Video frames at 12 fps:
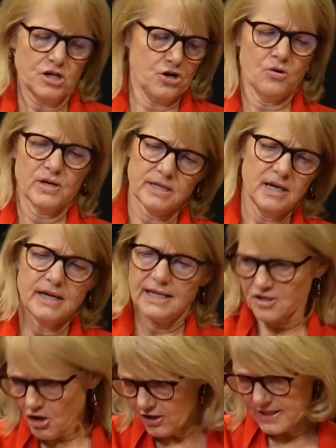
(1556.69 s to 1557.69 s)
and
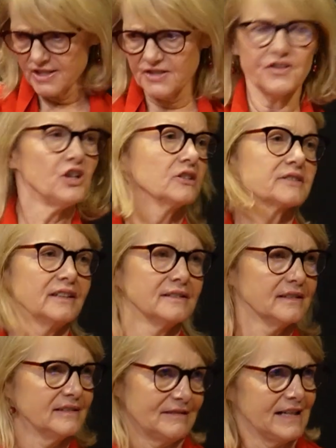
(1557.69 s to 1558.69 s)
it's all his fault,
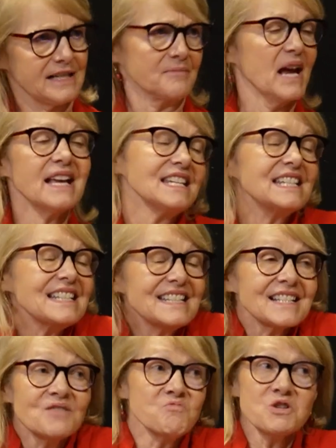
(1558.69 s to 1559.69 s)
and it
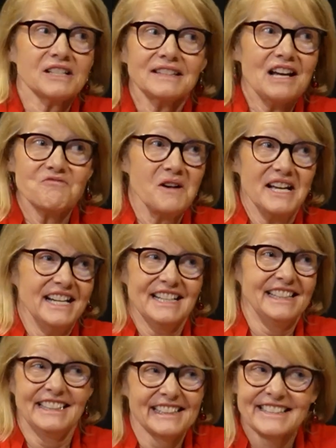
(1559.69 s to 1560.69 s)
doesn't work that way.
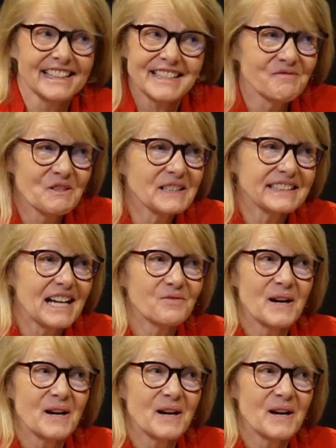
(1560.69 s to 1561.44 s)
It doesn't work that